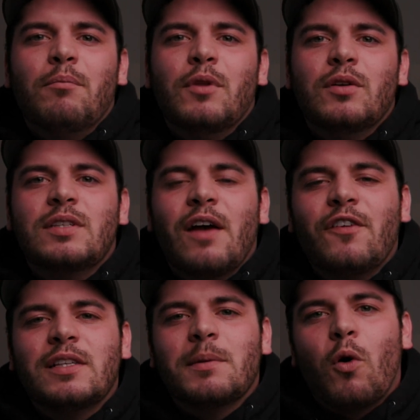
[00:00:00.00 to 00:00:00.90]
there's
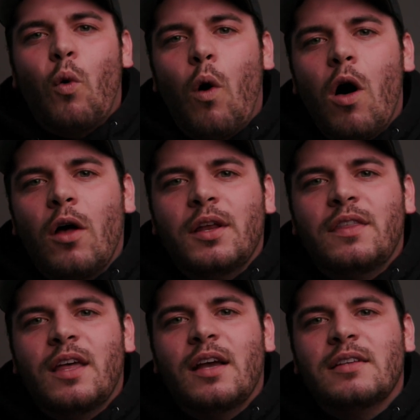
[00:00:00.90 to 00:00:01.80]
definitely some quality
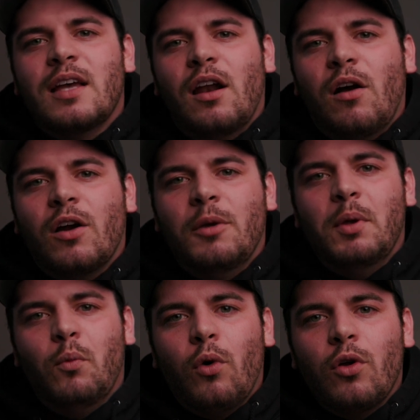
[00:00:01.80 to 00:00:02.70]
things that are gonna
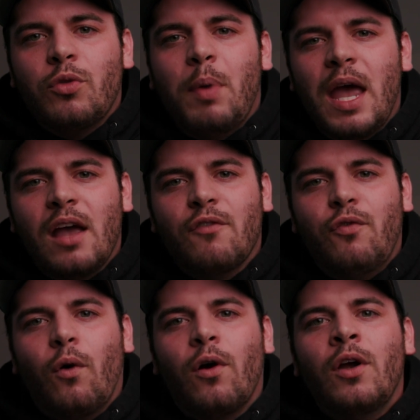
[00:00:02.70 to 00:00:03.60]
be worth paying
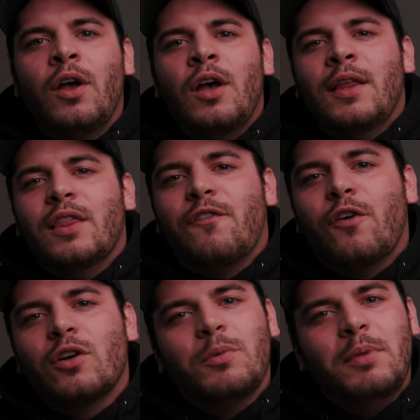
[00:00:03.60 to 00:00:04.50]
for. The
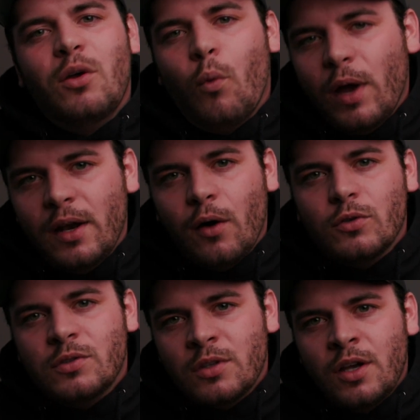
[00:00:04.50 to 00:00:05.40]
first would be the
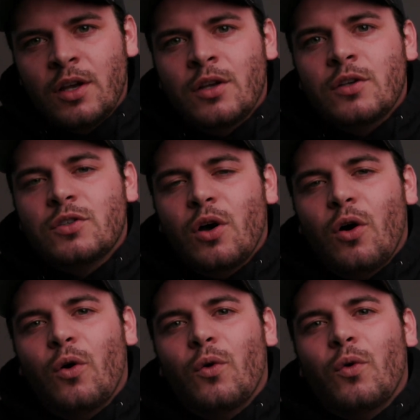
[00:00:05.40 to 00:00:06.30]
windows.
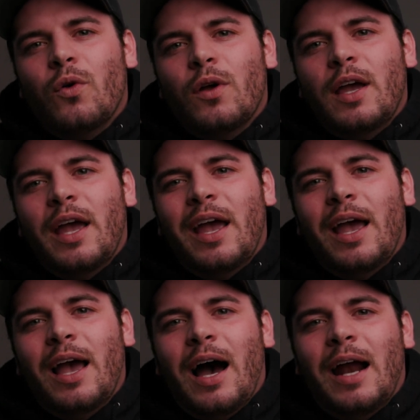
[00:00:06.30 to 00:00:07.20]
So
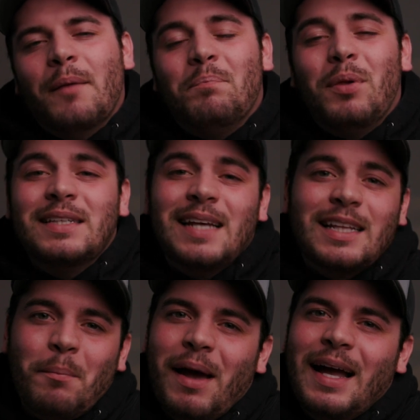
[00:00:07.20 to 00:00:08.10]
on a place
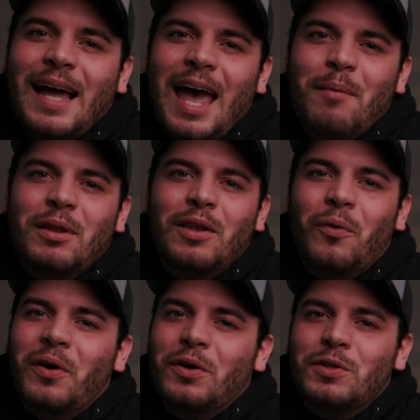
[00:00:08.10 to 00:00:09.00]
like the Mega Cabin, the
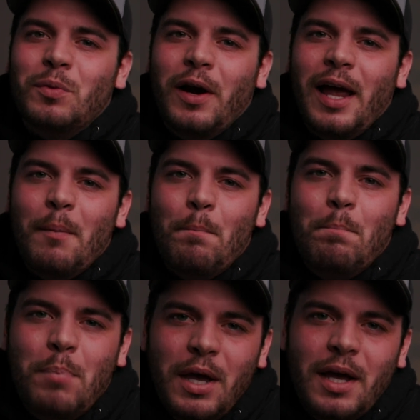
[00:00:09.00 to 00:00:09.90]
windows were a
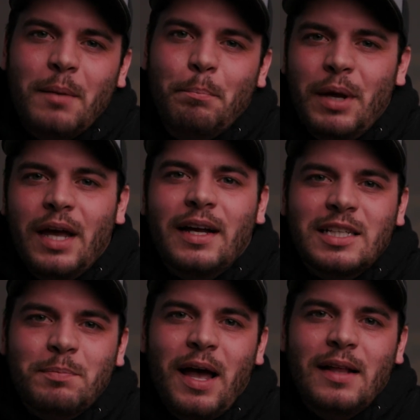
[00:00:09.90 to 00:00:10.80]
big
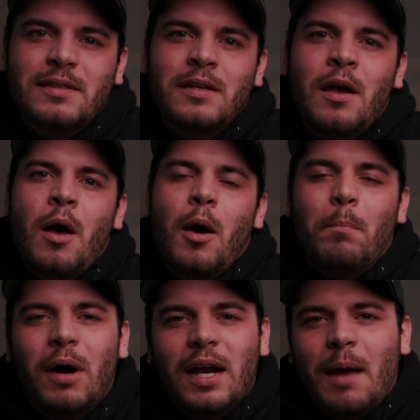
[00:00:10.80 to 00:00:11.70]
expense,
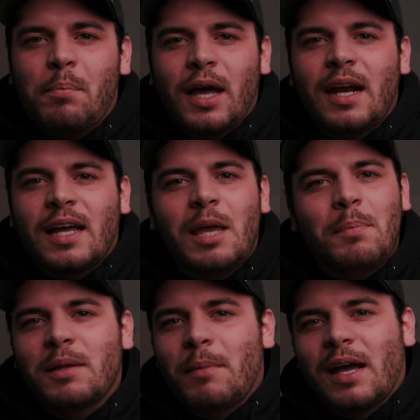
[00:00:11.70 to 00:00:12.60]
but I plan on
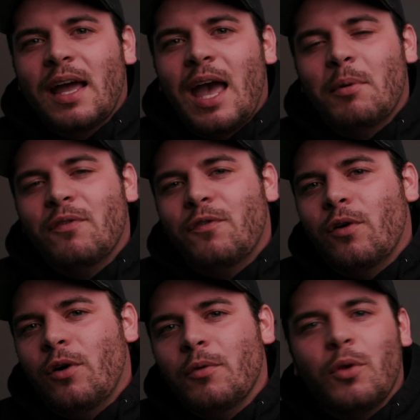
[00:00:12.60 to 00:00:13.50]
keeping the Mega Cabin
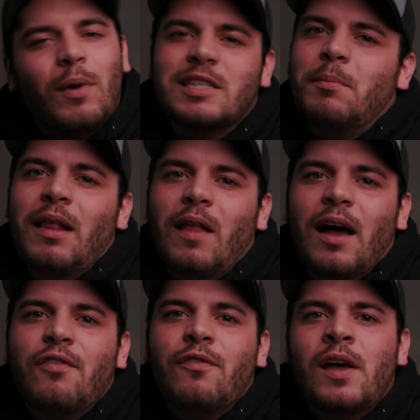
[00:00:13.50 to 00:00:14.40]
for the rest of my
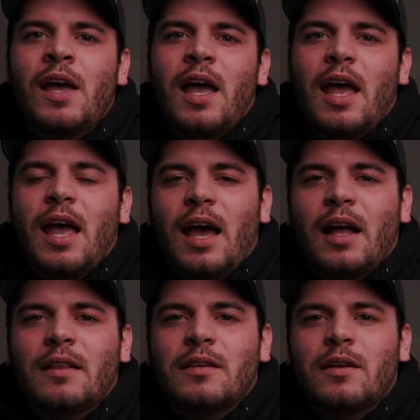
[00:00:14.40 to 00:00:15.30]
life.
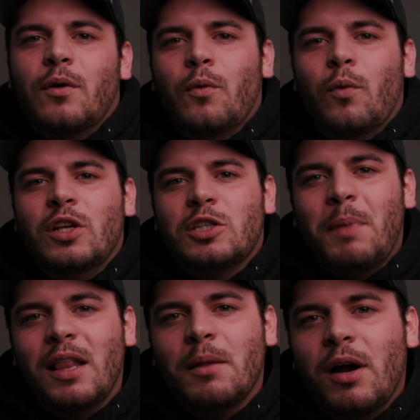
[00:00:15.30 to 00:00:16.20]
And when you
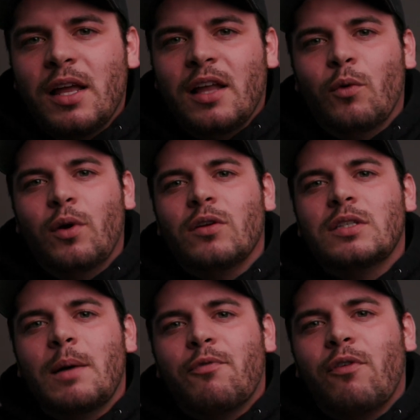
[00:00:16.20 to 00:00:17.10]
spend the money on the
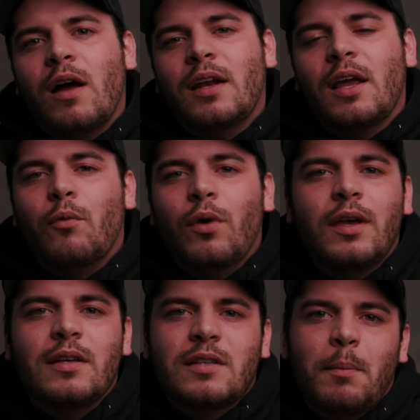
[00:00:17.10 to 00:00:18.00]
windows up front, it
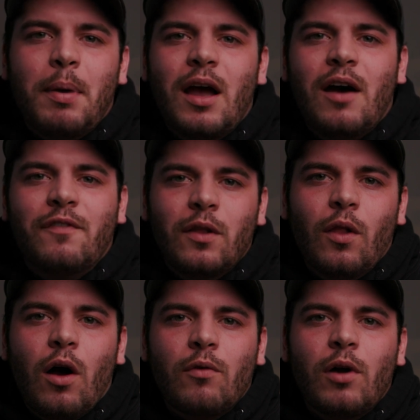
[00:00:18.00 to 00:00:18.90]
really is gonna pay off in the
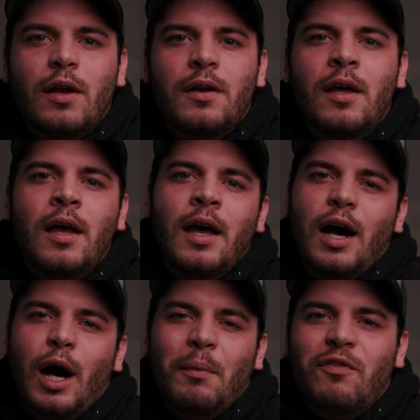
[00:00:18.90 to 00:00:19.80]
long run.
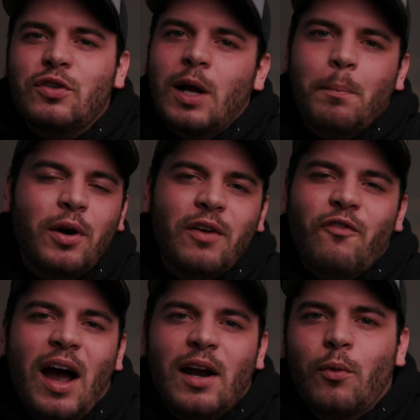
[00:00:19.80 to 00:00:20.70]
If you start putting
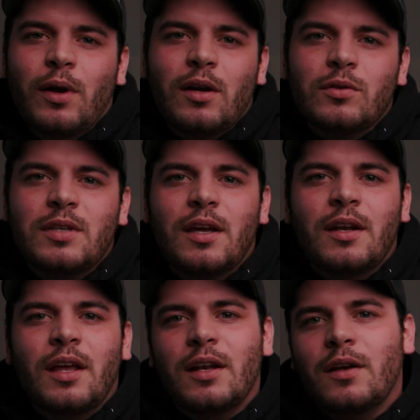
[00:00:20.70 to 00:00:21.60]
vinyl windows
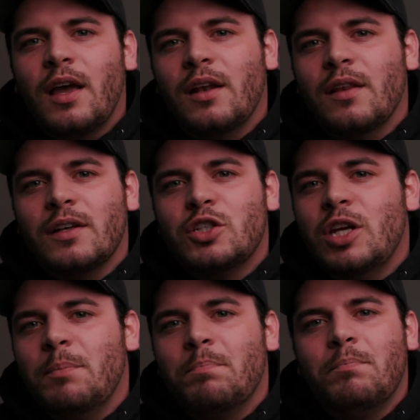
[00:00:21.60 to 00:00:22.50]
in and the
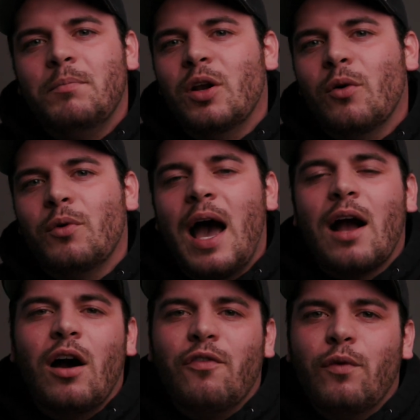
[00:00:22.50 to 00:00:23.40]
cheap, you know,
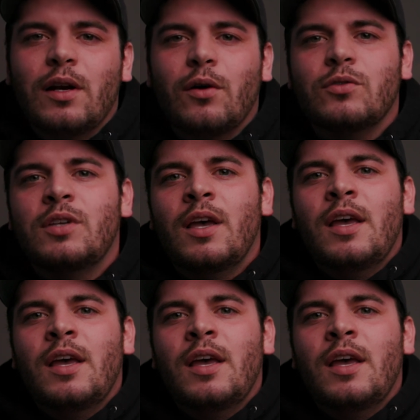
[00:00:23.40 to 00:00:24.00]
knockoff windows,